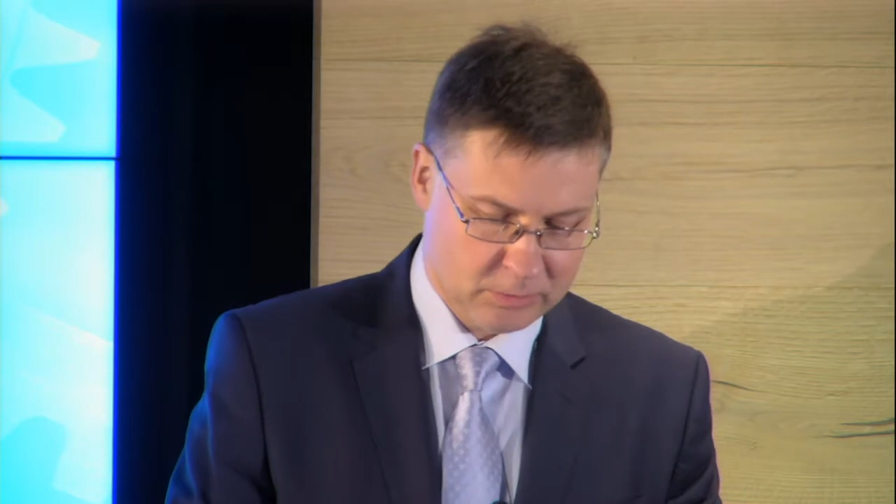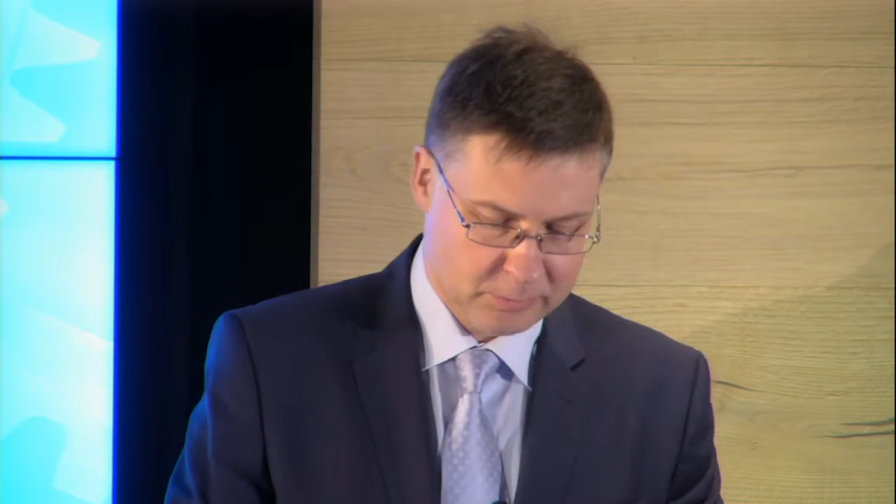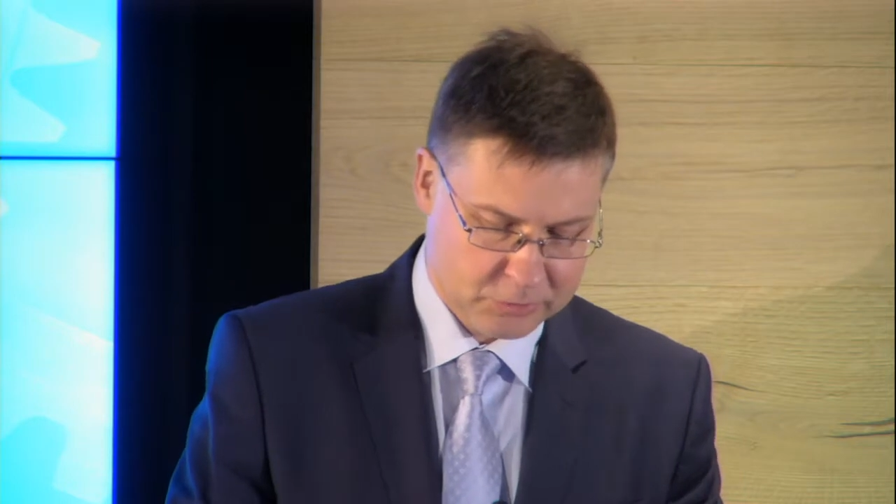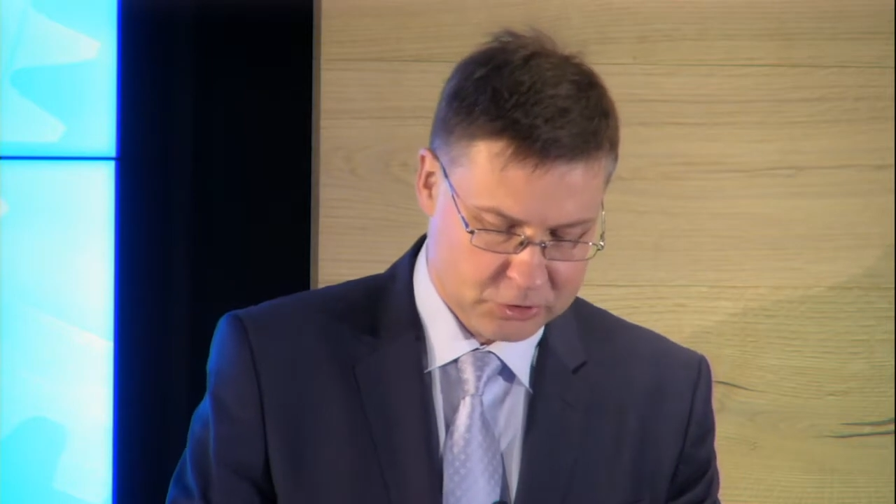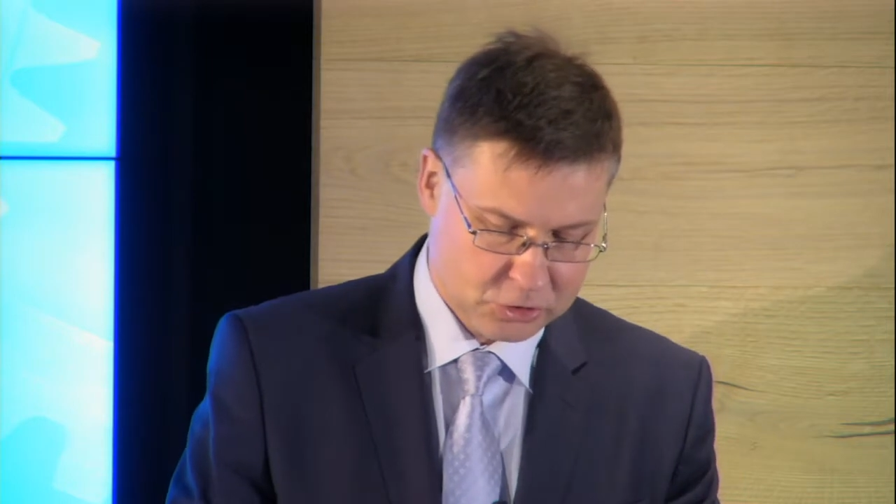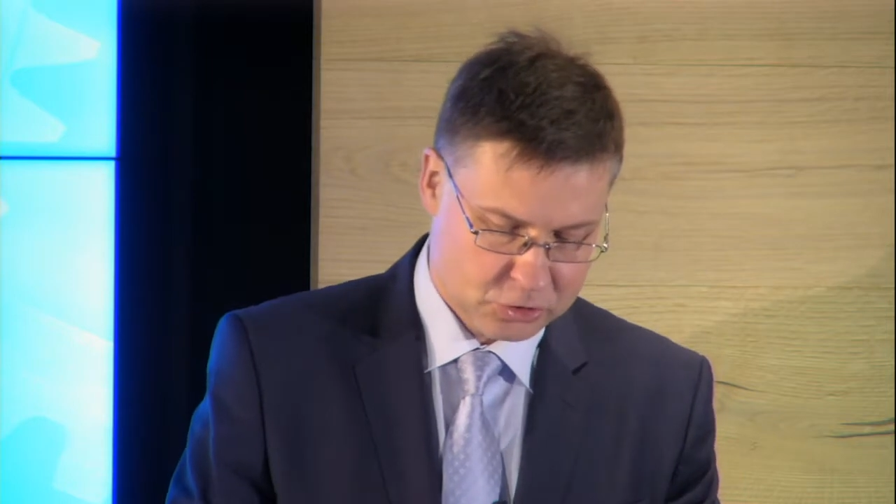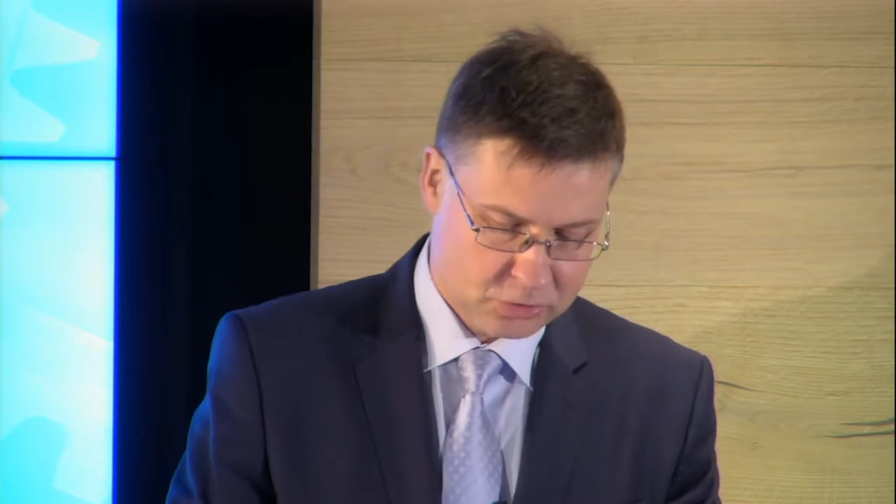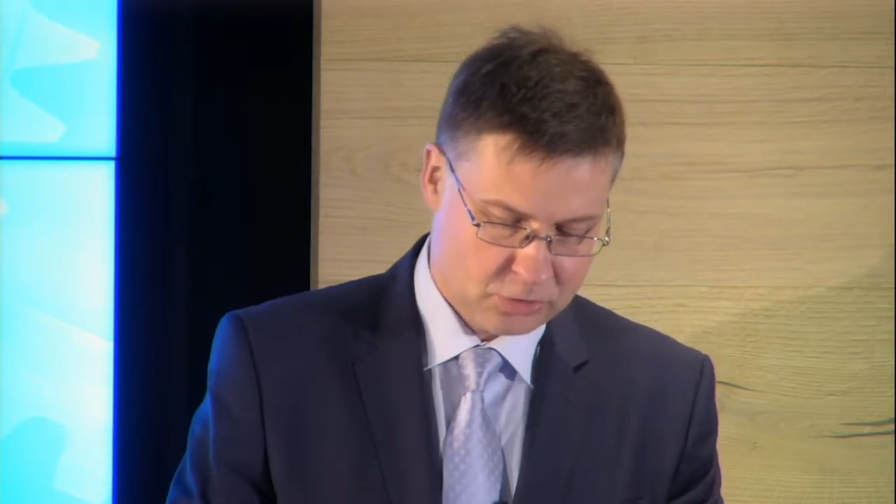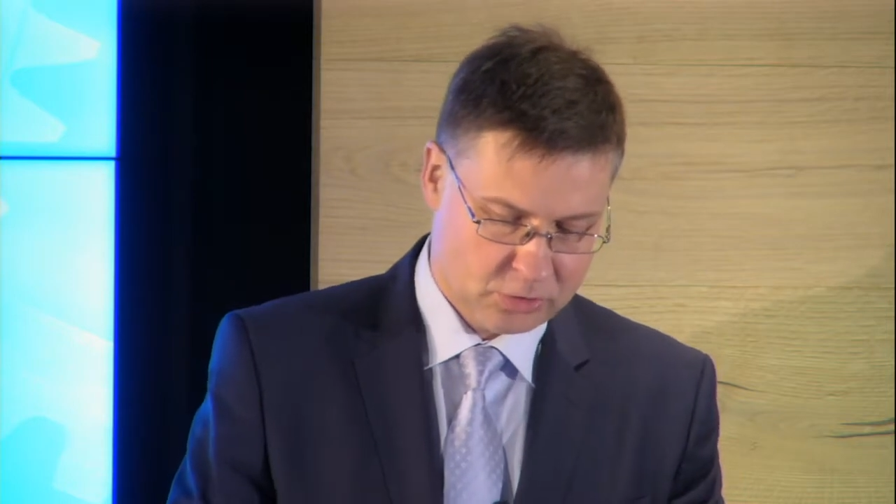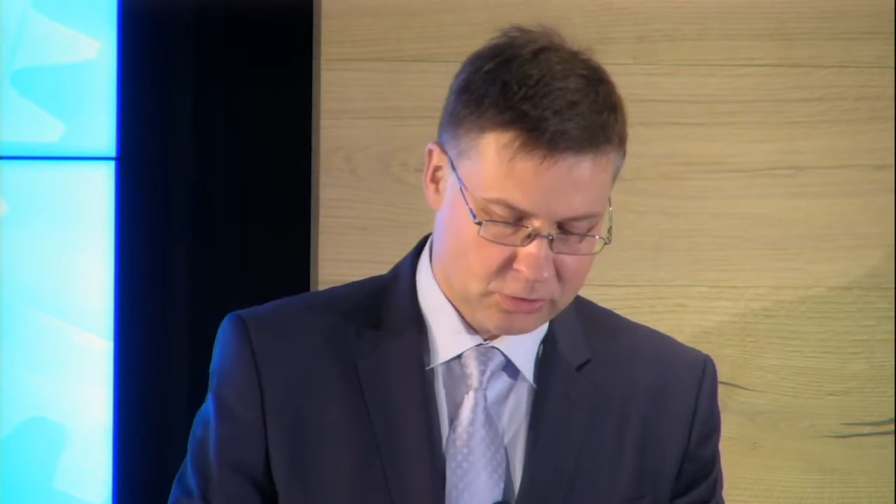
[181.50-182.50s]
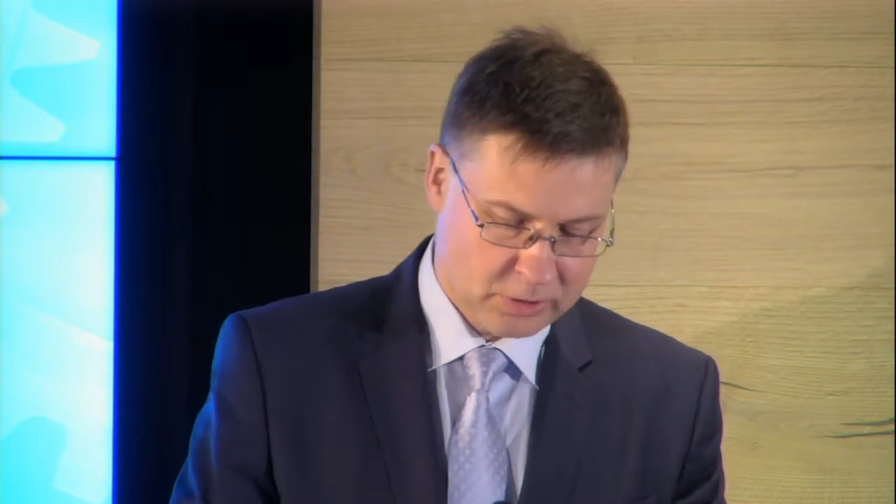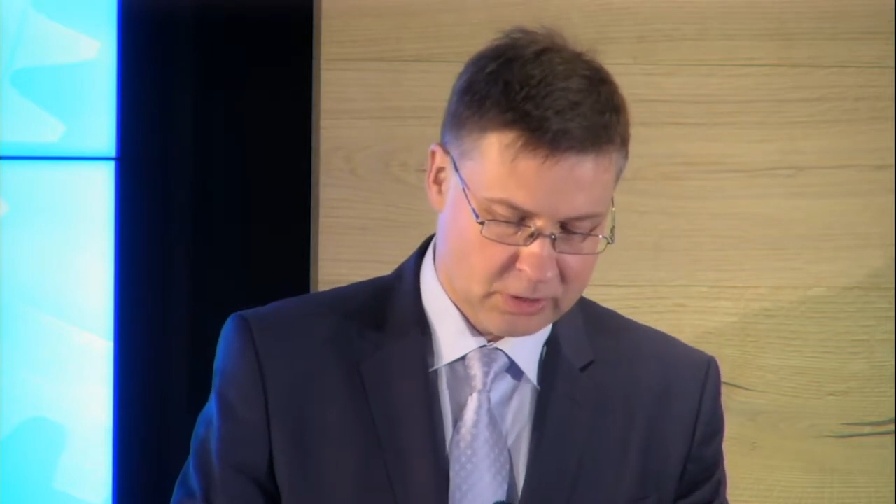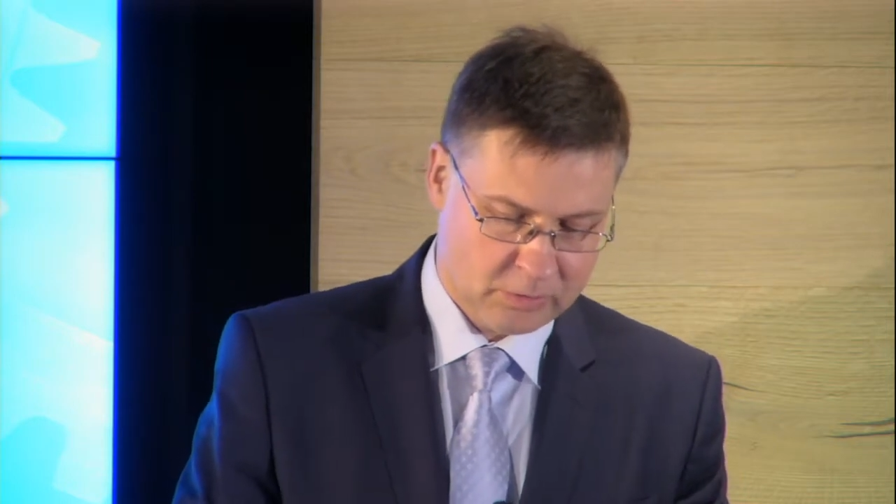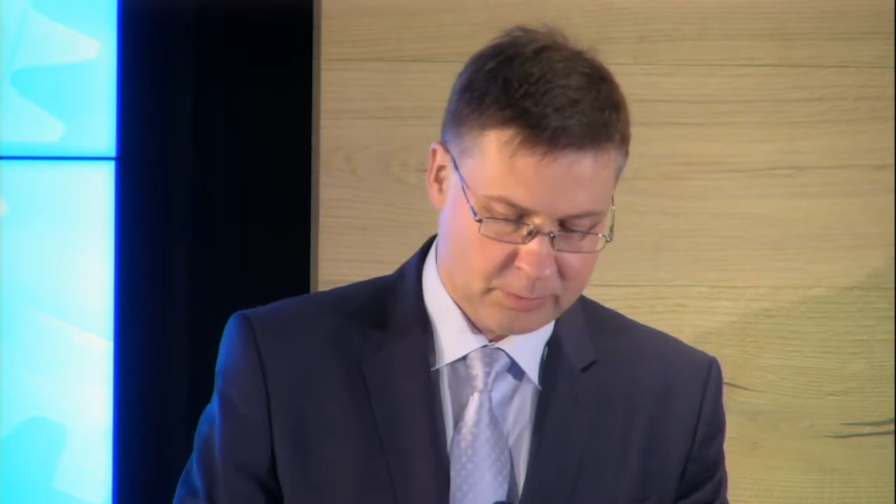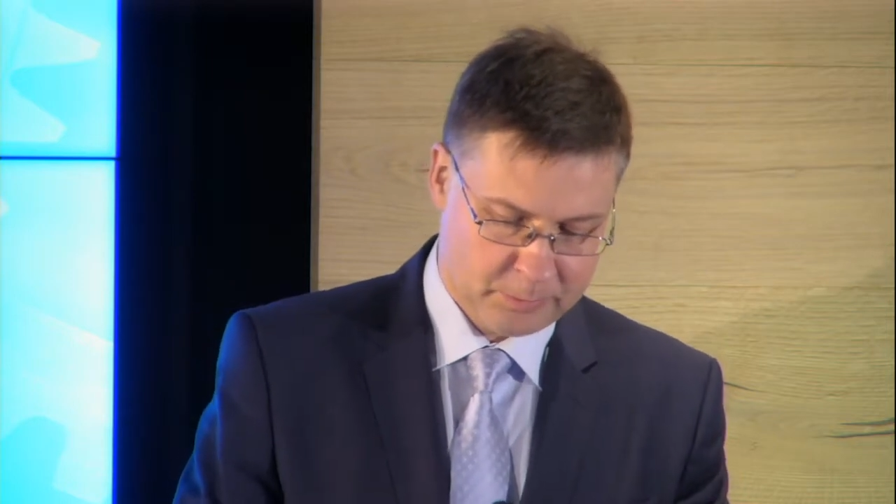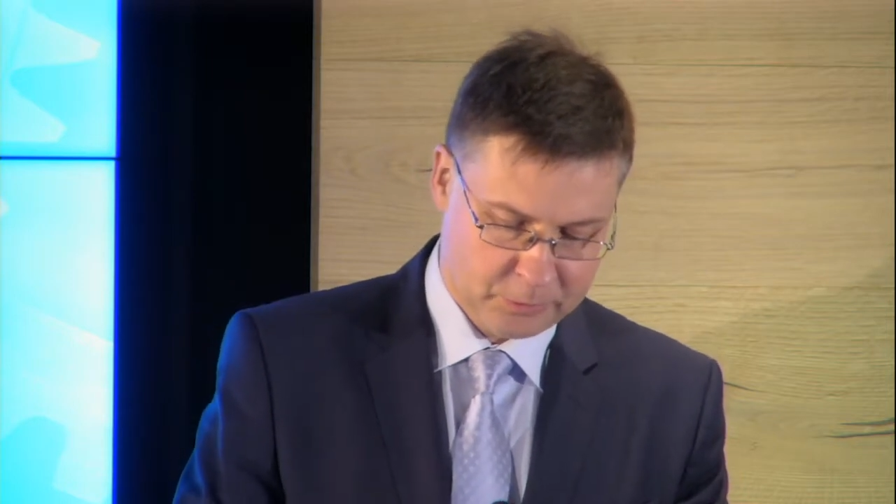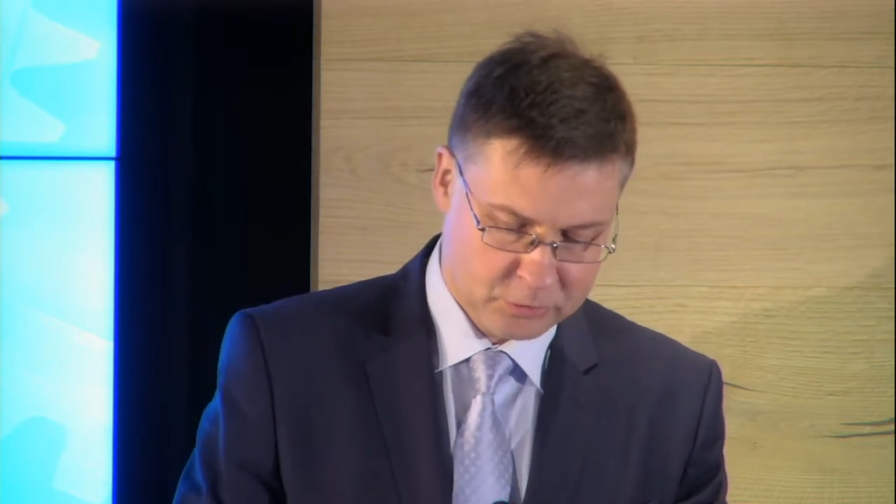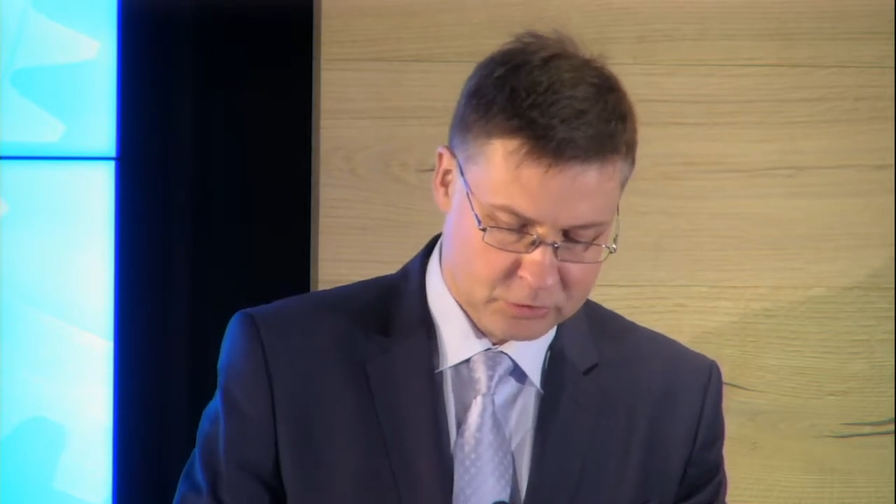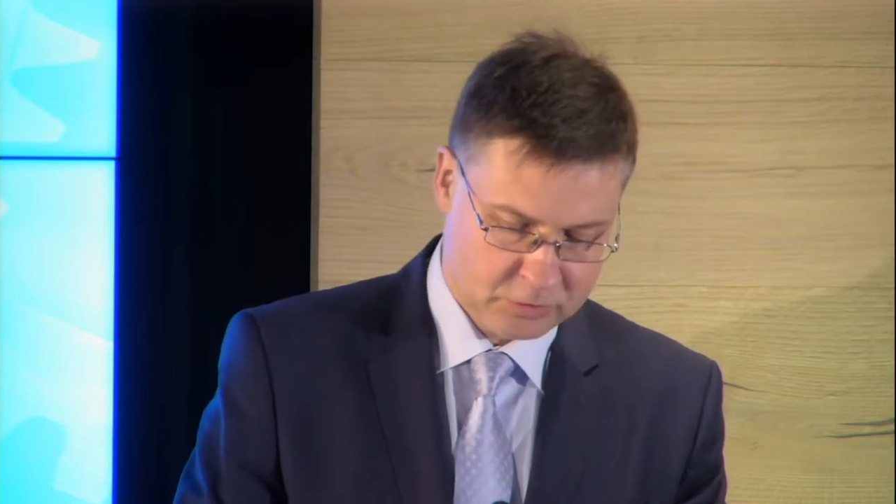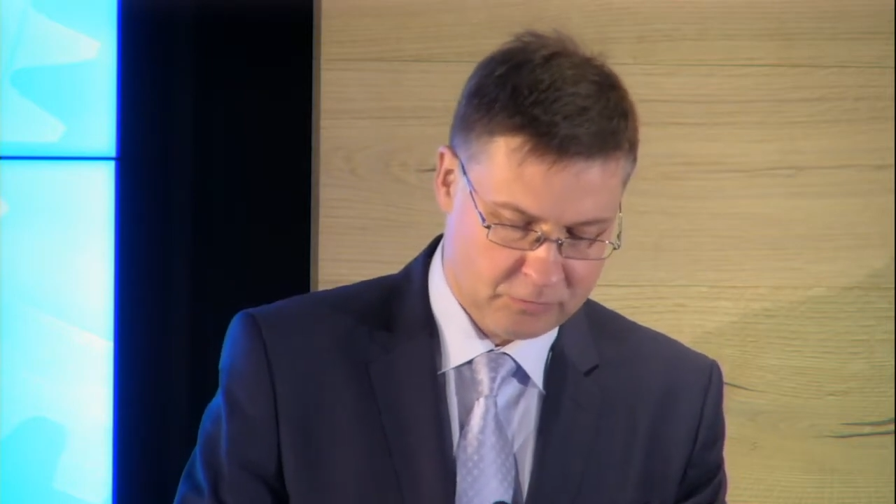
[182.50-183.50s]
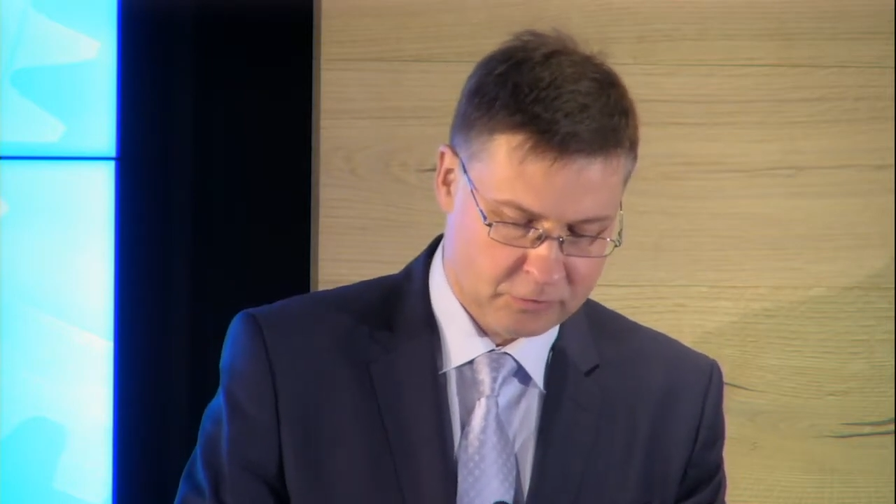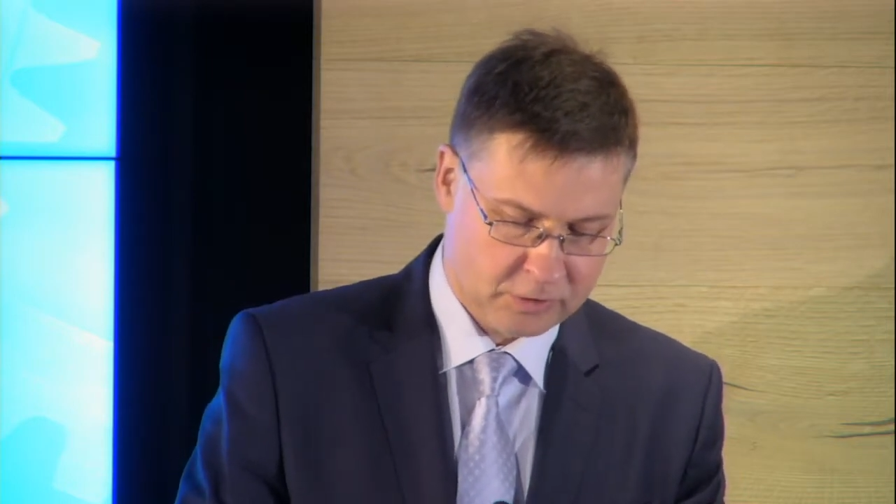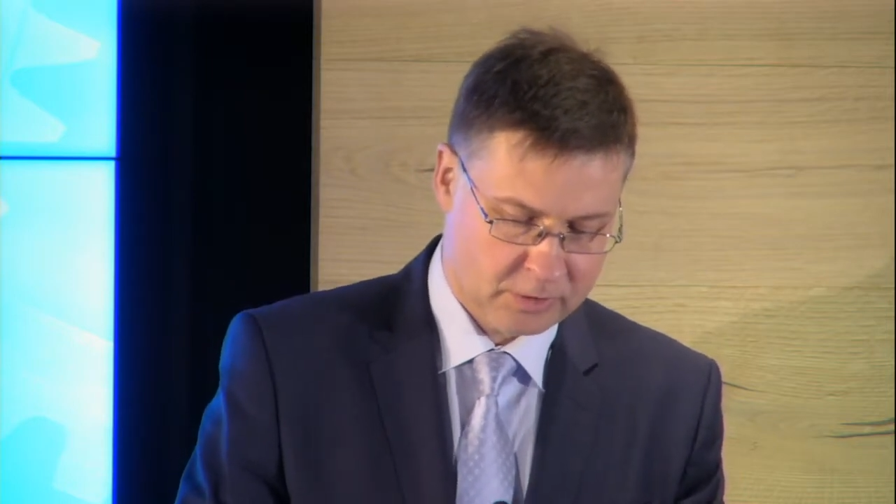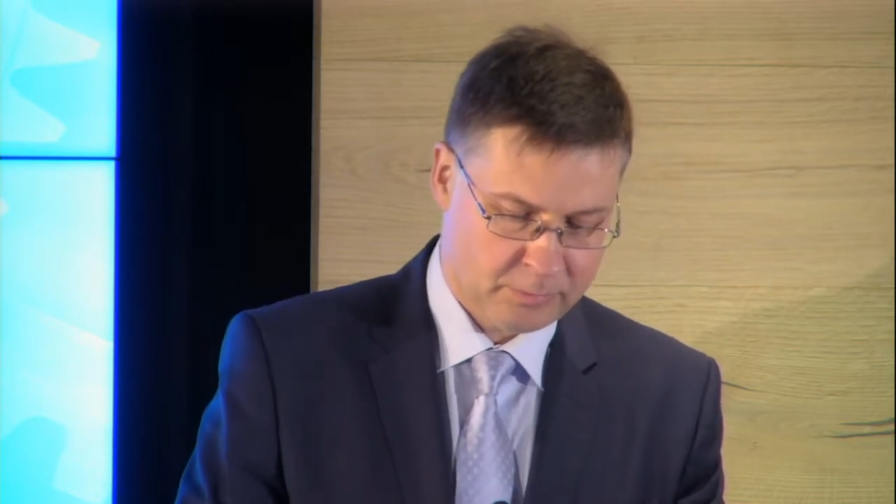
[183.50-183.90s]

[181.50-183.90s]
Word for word: position on our proposal for